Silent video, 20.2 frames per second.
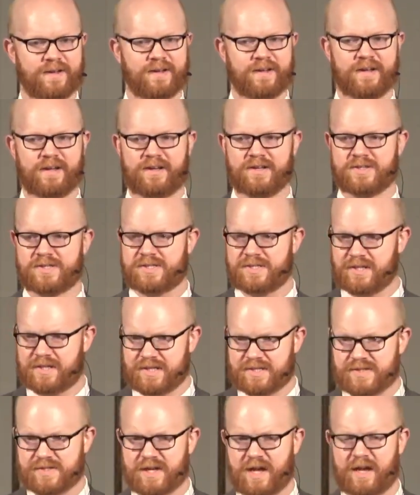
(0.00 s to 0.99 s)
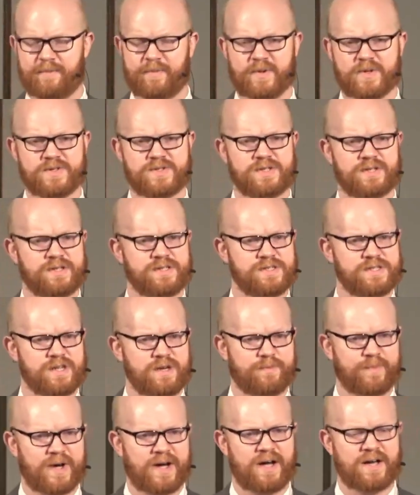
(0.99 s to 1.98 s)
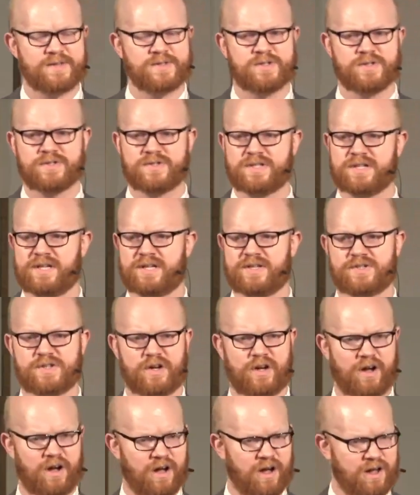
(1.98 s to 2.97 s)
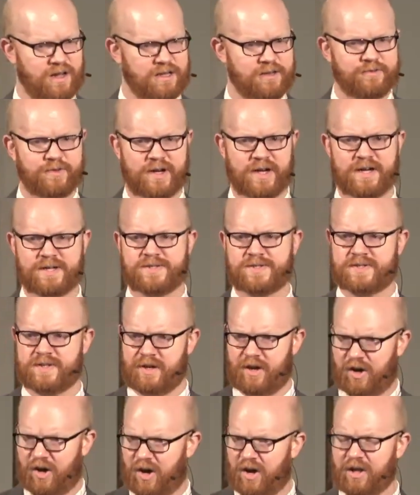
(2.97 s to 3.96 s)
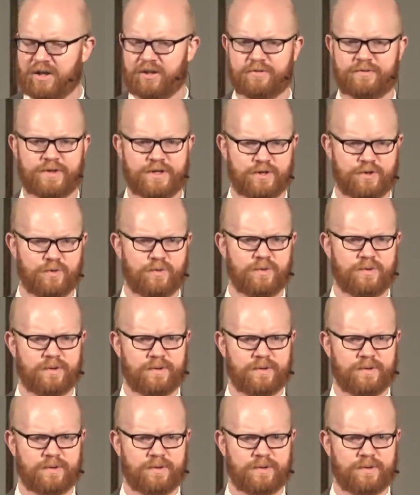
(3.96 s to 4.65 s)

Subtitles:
It is the disciples, it is the apostles, it is all of us, all of you.